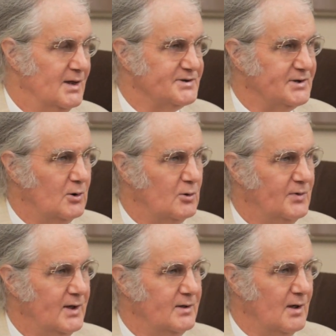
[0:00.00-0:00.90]
So
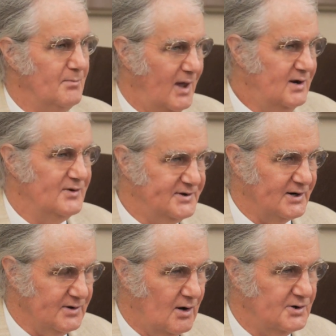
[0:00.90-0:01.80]
they abandoned the
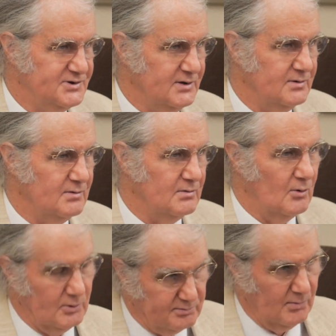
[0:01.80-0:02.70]
technology,
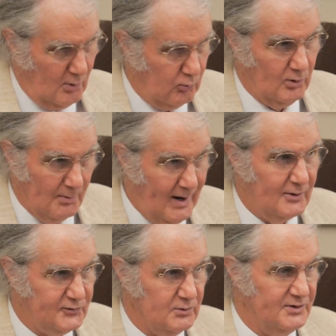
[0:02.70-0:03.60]
or were
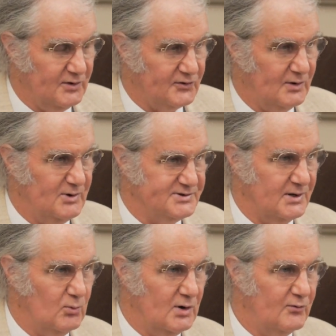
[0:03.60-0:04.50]
about to, until someone
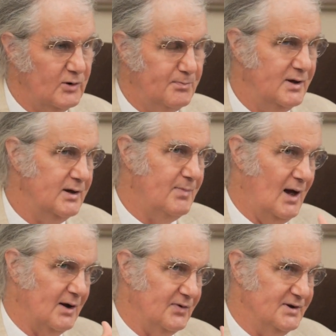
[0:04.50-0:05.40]
said, what if we
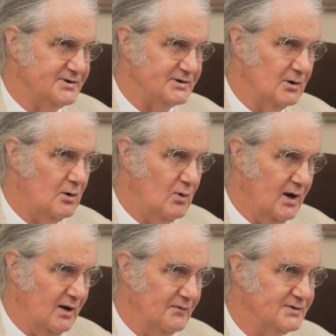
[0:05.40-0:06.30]
piggyback these slow
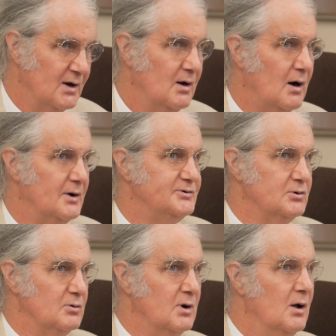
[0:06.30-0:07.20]
waves
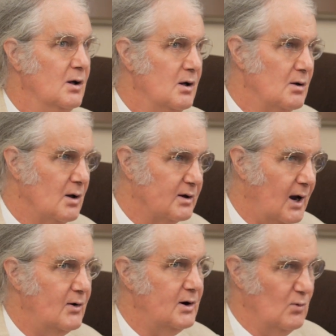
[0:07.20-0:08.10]
onto
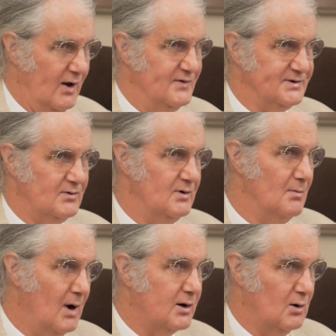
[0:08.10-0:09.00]
carrier waves that are in the
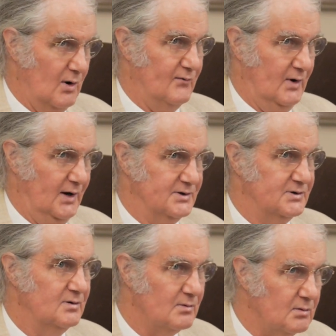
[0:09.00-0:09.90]
microwave range,
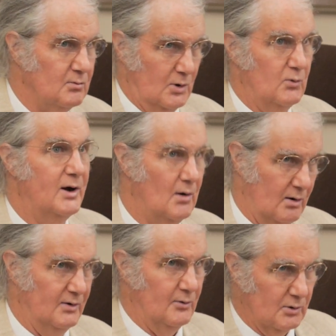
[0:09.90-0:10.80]
where
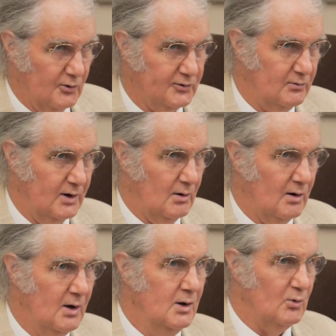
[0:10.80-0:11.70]
radar, or close to radar,
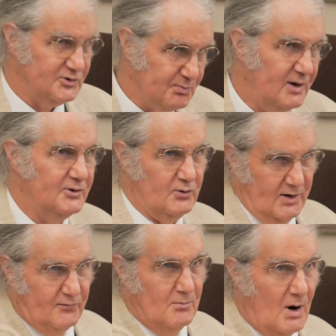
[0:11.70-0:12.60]
mm-hmm. which
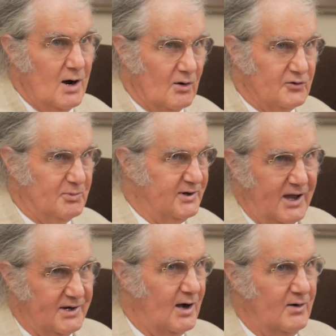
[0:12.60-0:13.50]
penetrate for miles, but
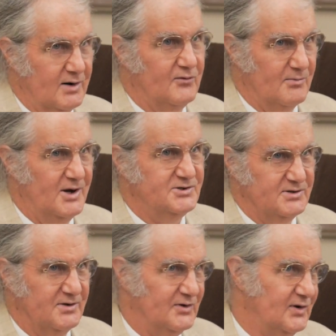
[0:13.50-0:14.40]
can't carry
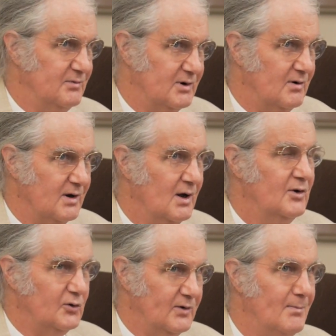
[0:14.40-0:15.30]
information to the same degree.
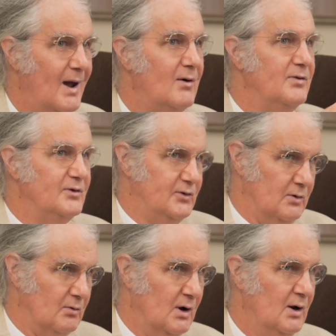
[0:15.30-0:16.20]
Mm-hmm. So they married the
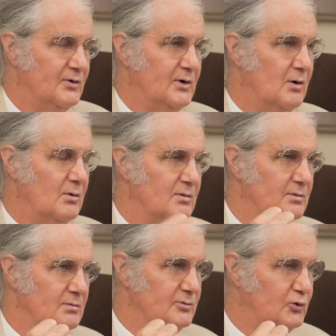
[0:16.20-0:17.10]
two. So
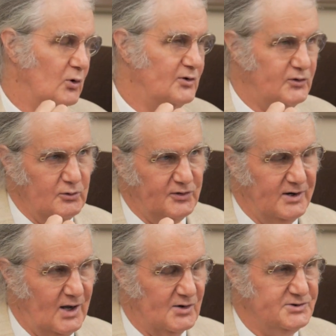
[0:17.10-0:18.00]
George used the
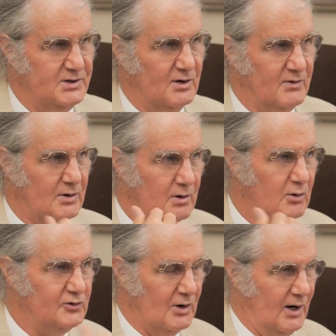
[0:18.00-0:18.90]
analogy of a
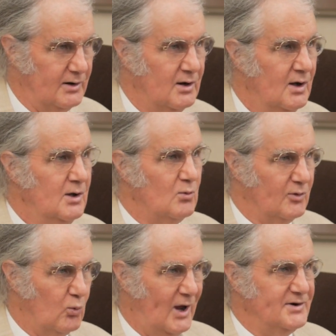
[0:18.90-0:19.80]
clothesline
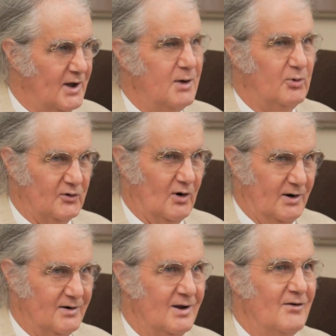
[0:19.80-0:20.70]
with wet diapers on
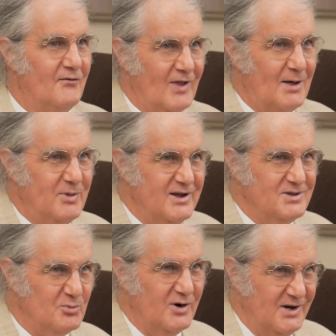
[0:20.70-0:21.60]
it, flapping in
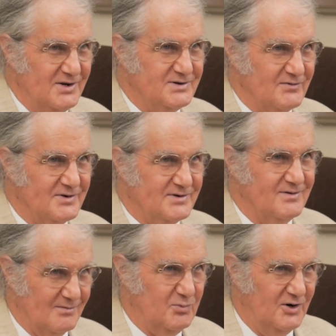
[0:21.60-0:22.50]
the breeze of a
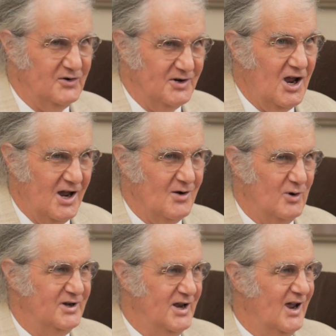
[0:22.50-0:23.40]
breezy day,
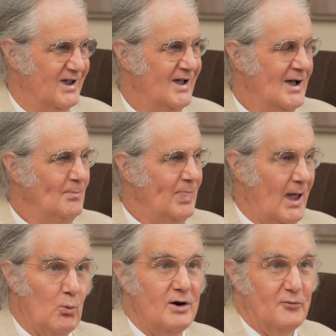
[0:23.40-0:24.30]
windy day,
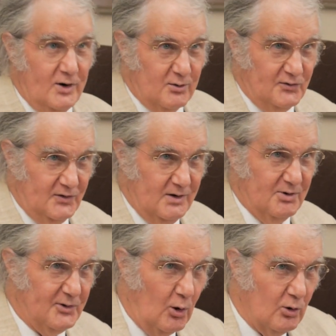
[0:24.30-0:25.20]
at one frequency,
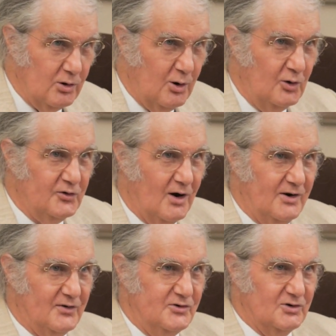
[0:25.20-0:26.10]
but the whole clothesline
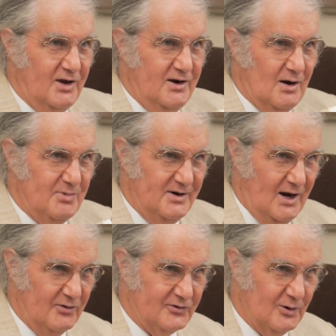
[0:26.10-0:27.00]
is undulating up and
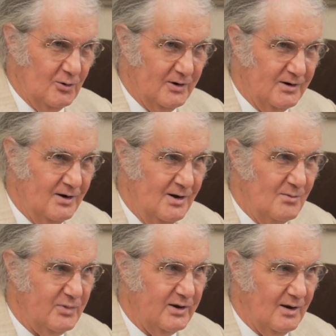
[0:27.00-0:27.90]
down slowly
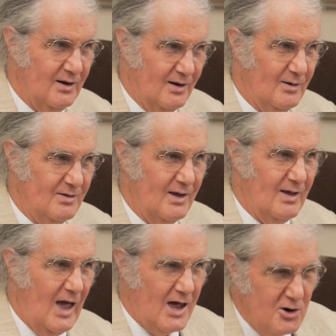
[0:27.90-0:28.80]
be, uh,
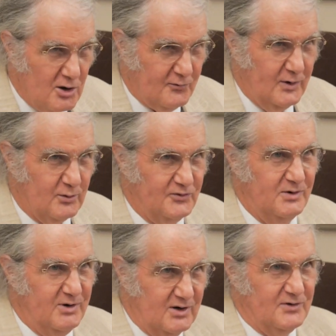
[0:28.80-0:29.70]
at another
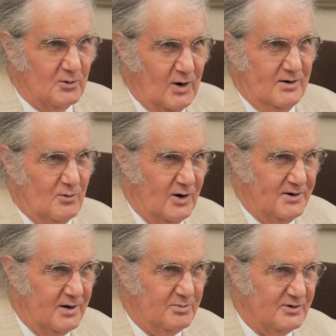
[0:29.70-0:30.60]
frequency because of the weight of the wet
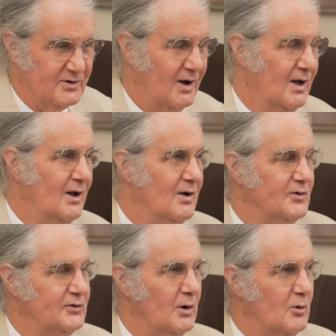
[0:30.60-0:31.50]
diapers.
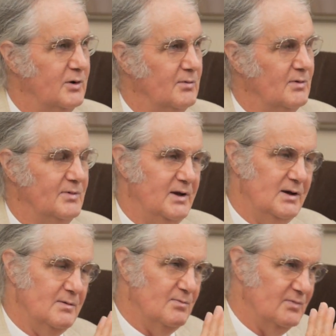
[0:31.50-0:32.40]
So
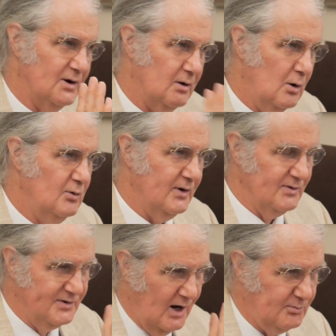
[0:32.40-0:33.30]
the, the clothing,
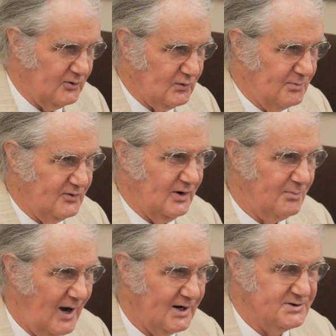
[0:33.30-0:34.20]
the diapers represent
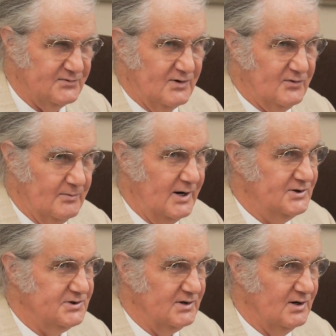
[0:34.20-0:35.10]
packets of
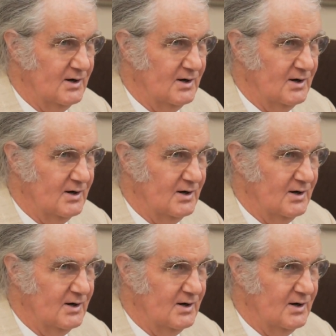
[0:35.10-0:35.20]
information,